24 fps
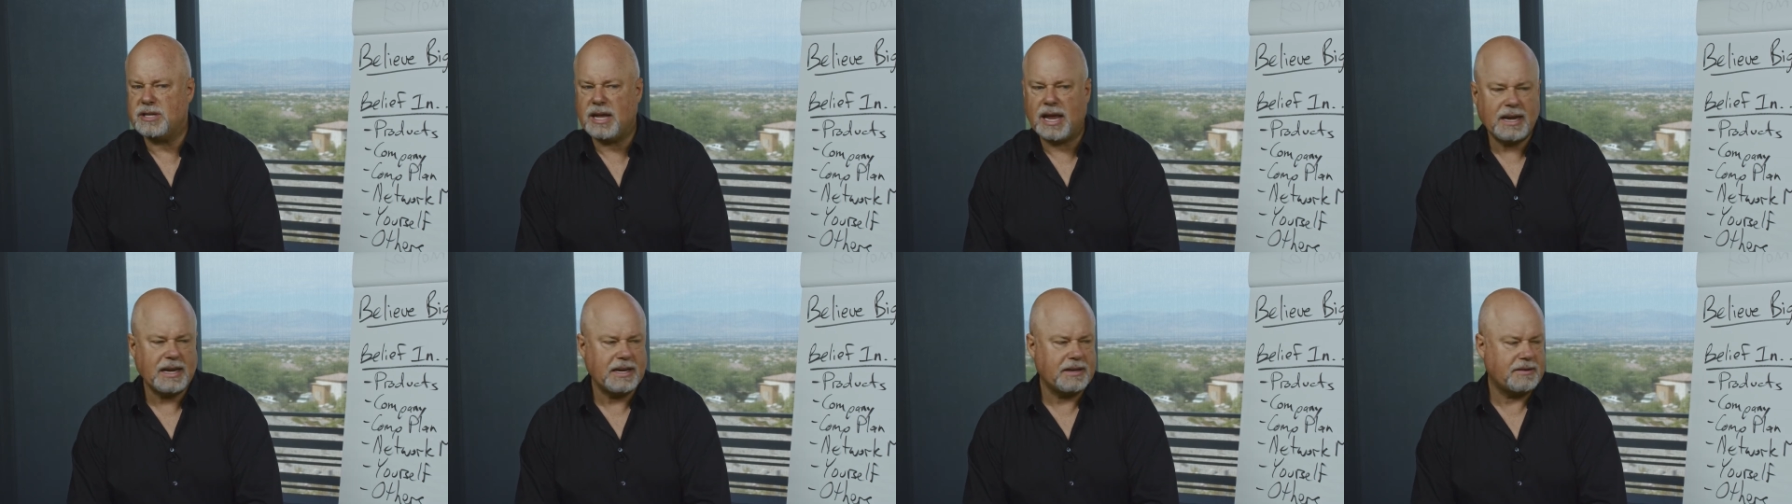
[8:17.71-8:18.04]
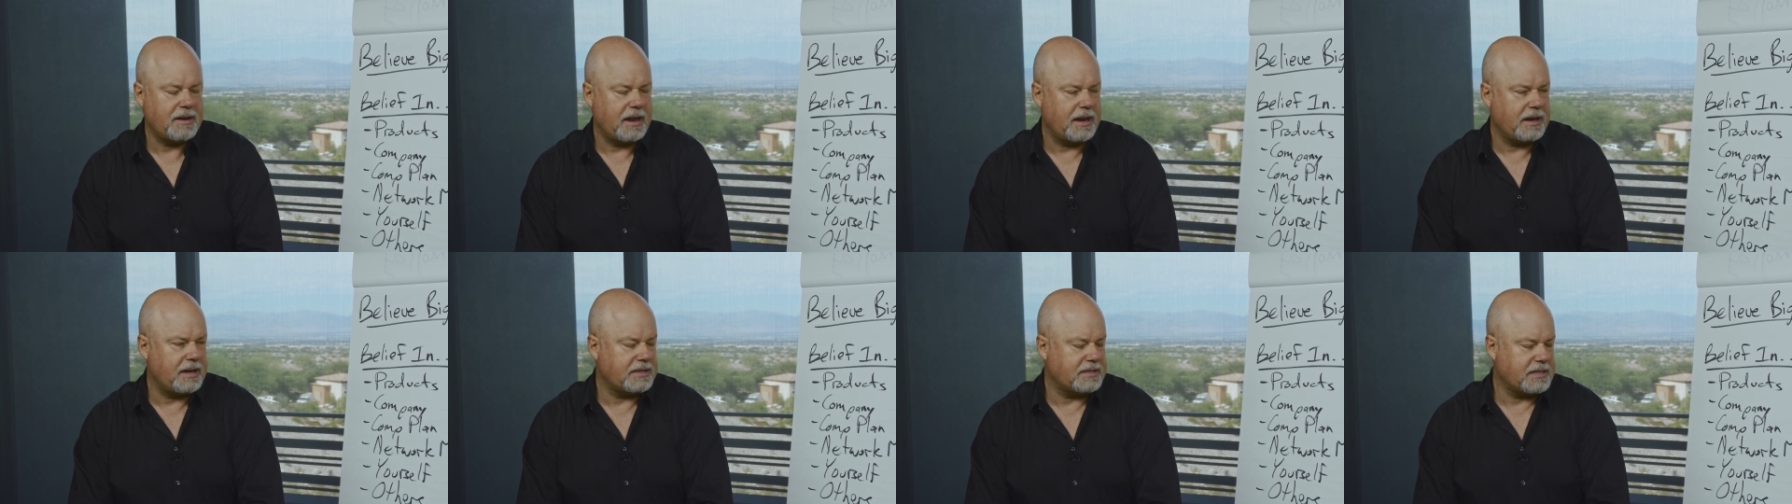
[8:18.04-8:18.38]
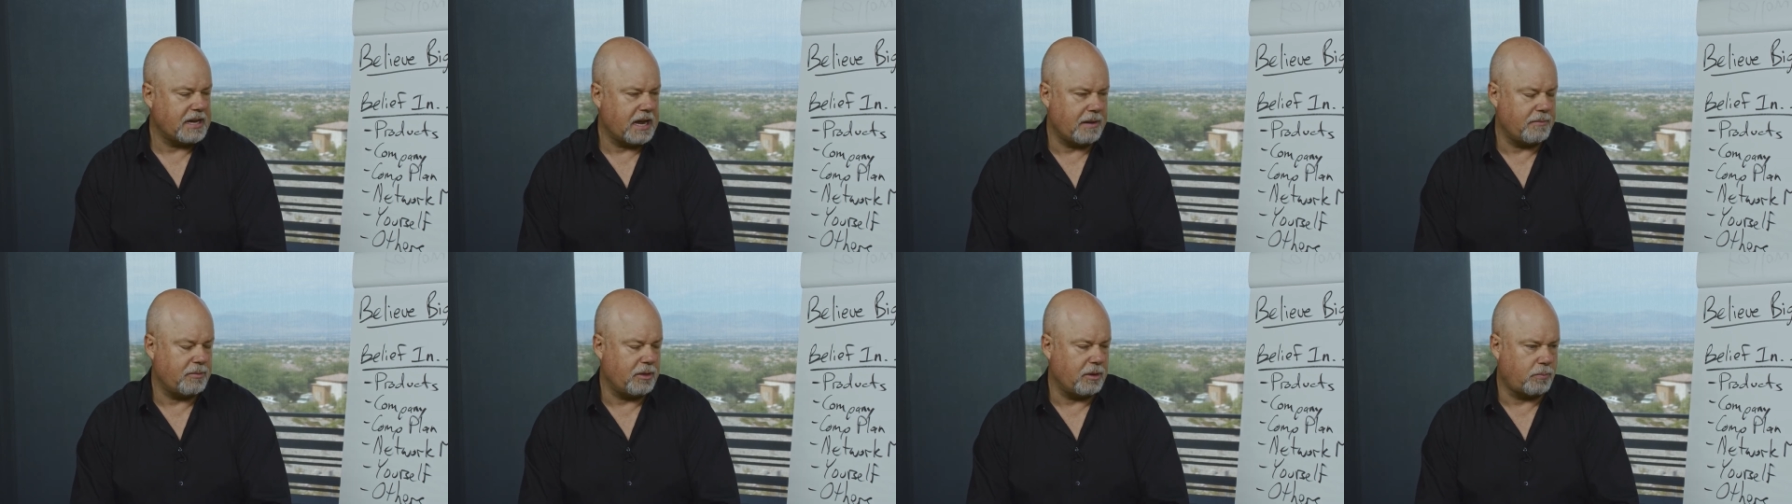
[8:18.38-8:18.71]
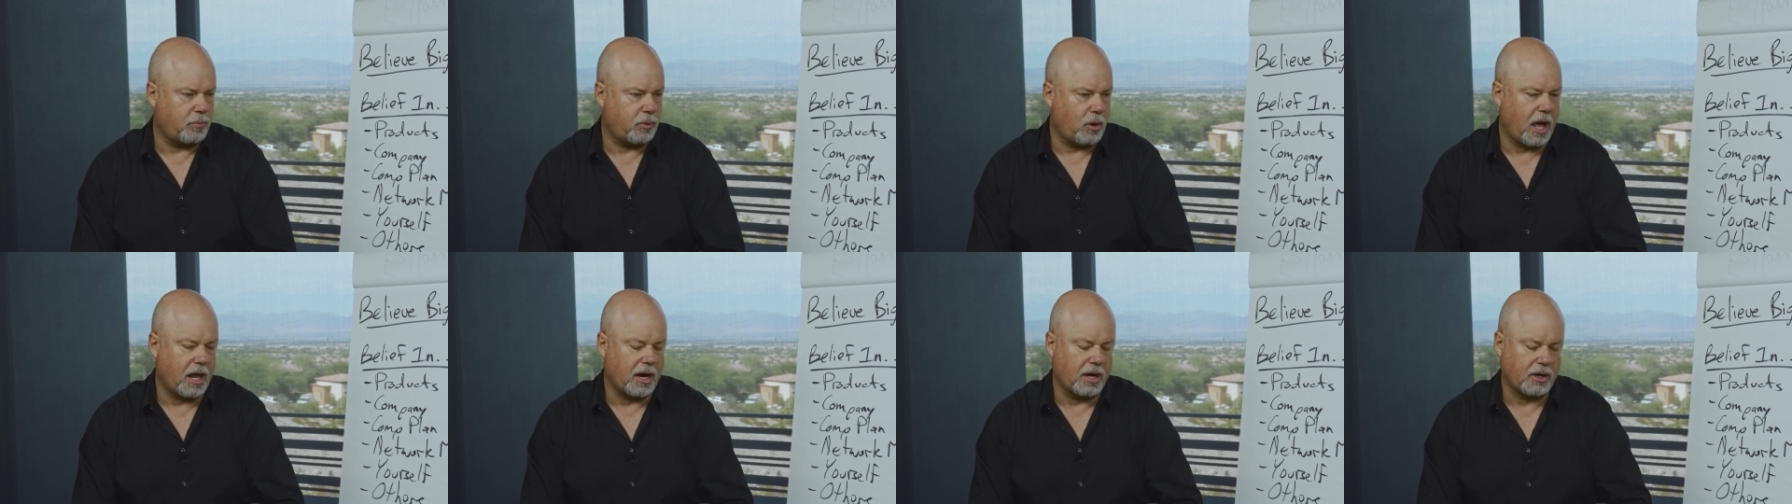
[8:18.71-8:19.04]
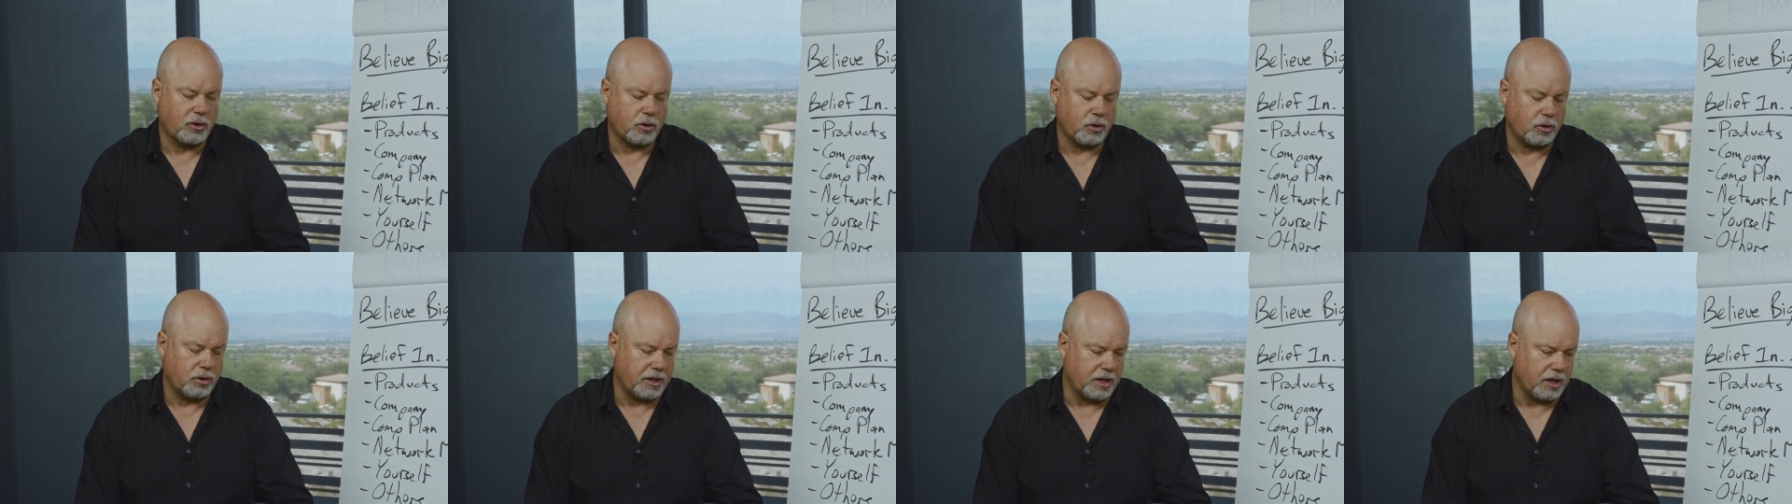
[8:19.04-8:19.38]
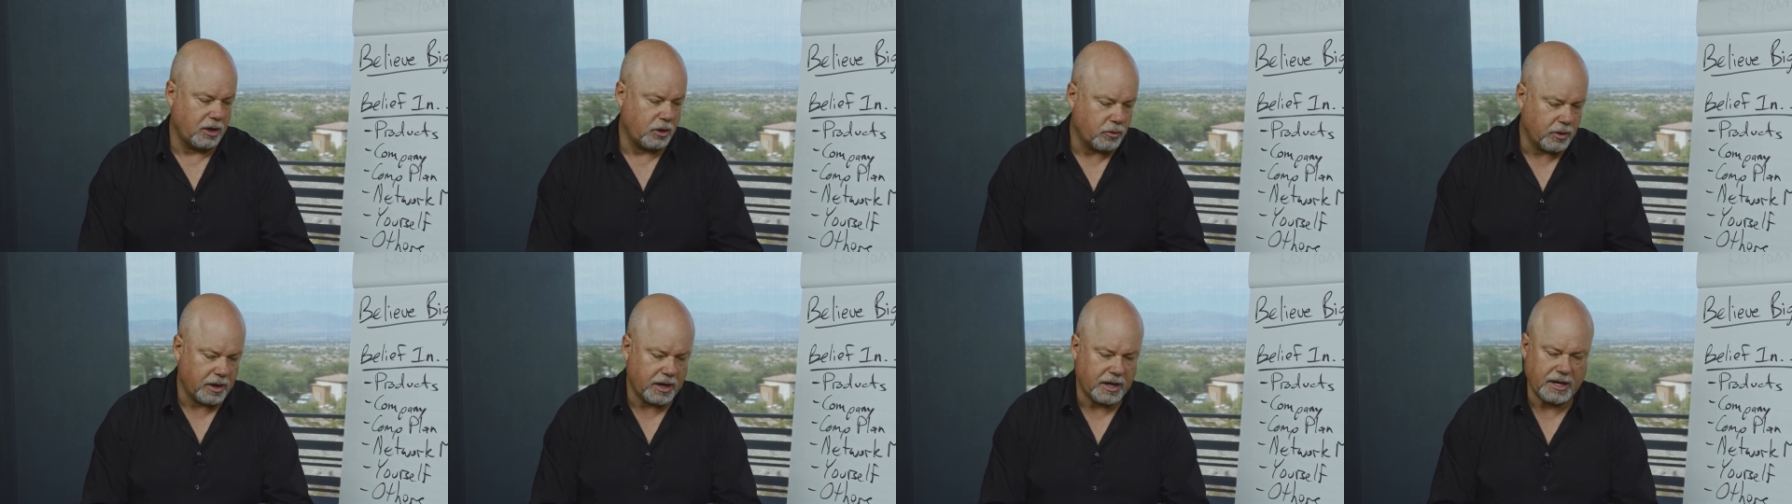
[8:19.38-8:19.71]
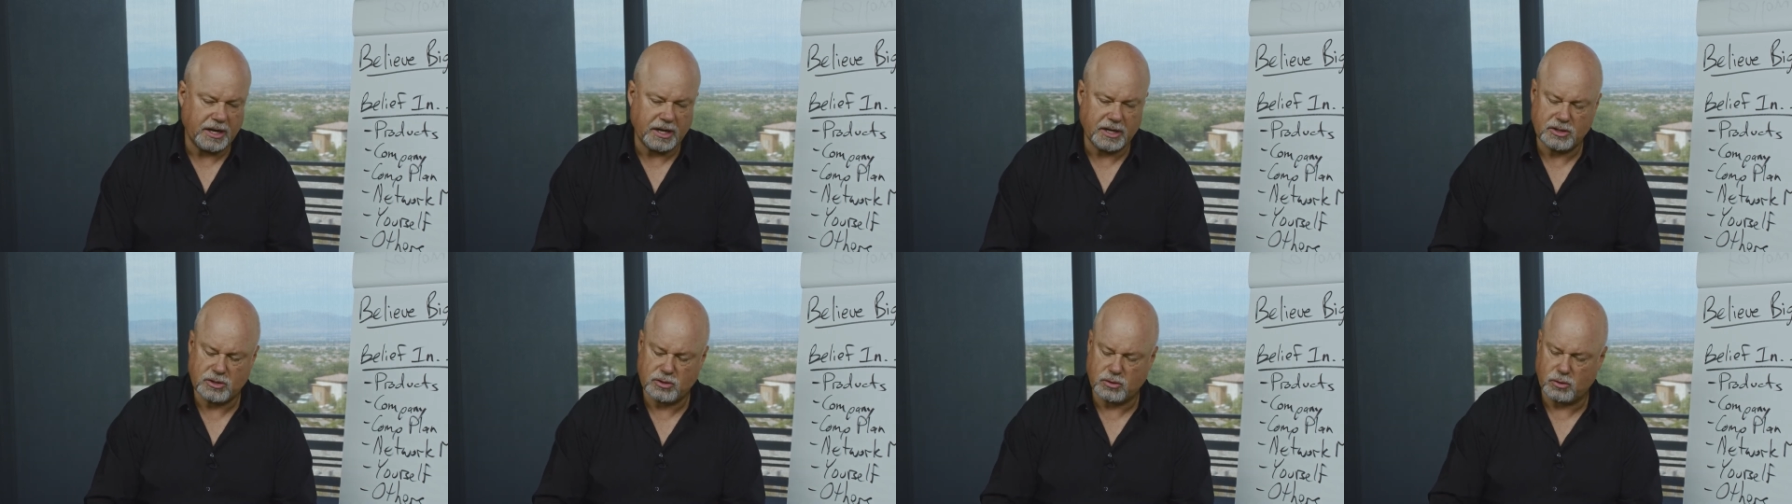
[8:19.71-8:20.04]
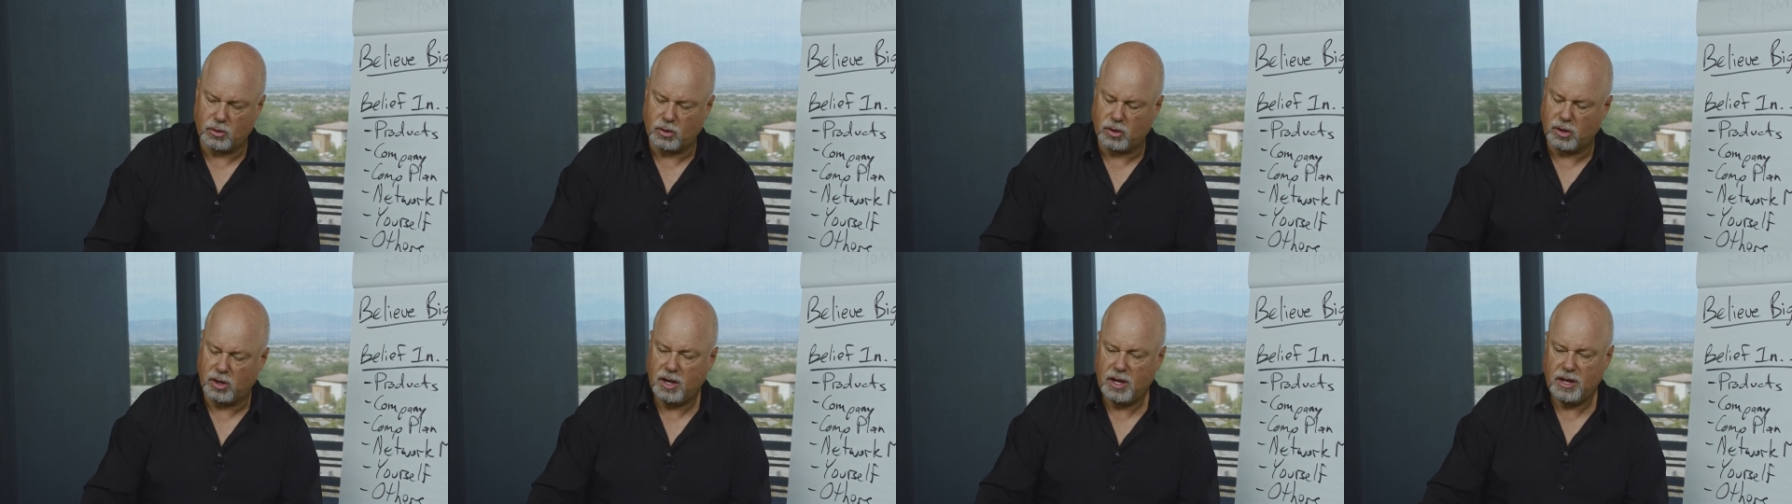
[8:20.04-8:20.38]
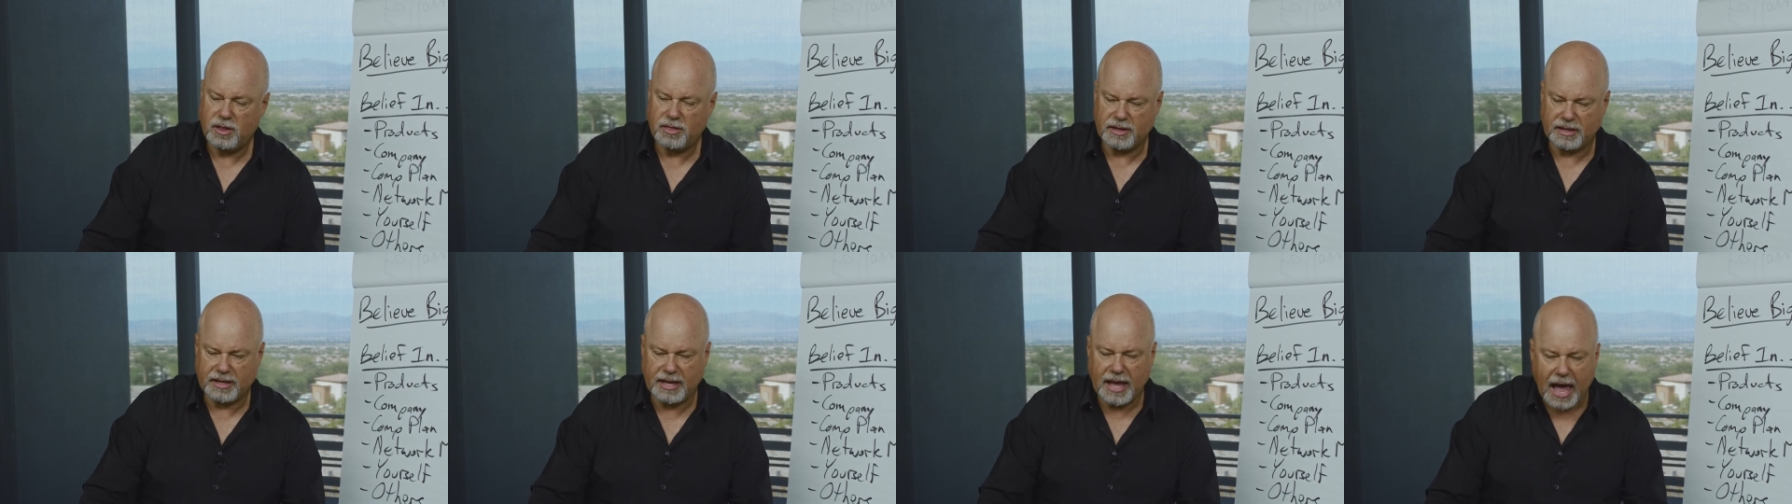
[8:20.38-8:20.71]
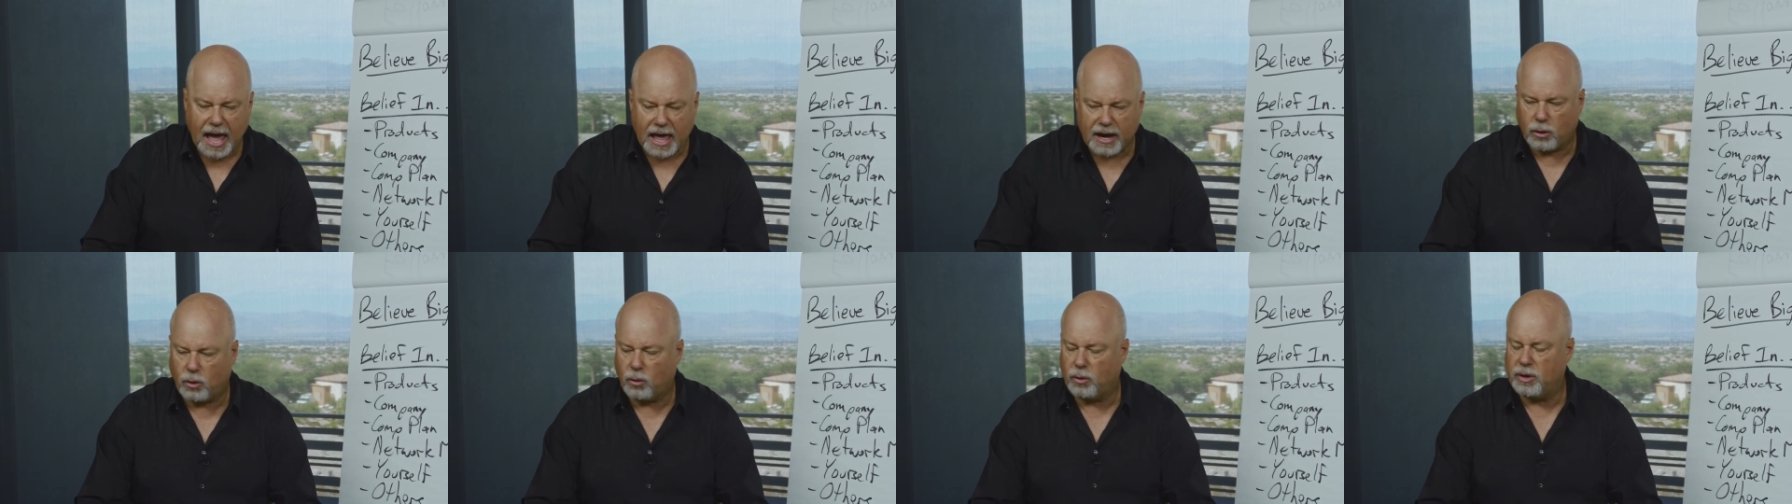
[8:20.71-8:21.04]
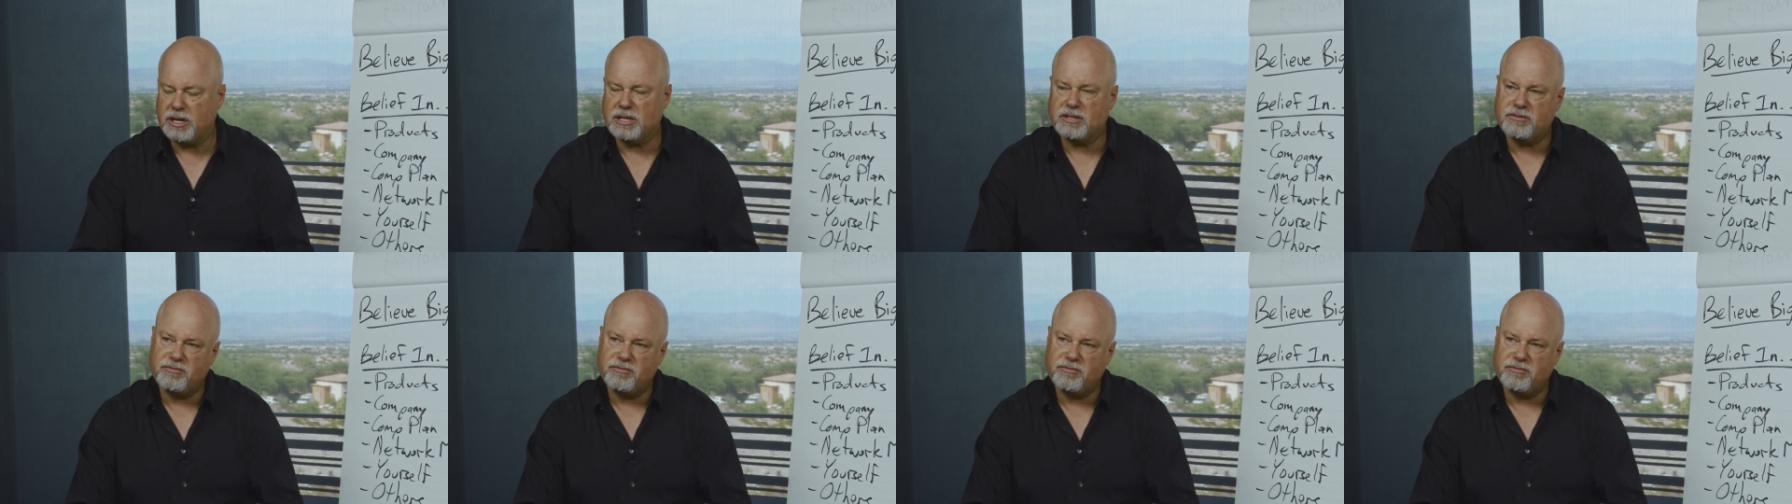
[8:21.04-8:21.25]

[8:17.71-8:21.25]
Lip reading: Anytime the product or the ingredients or the category is